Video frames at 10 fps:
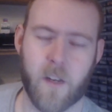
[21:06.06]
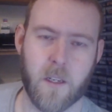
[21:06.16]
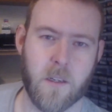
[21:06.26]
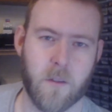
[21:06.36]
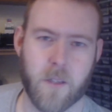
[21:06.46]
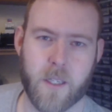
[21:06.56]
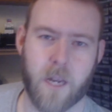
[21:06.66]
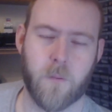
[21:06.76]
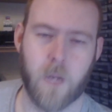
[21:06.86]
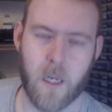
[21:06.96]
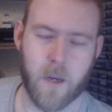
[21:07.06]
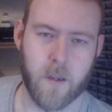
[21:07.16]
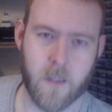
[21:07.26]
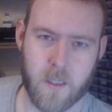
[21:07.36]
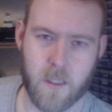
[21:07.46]
sort of standard with
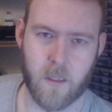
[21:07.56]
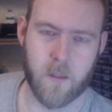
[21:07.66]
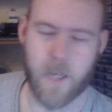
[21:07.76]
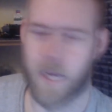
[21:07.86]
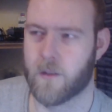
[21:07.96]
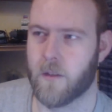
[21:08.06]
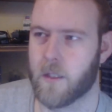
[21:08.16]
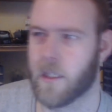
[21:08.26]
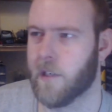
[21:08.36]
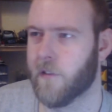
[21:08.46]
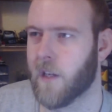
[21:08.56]
lights and that sort of stuff.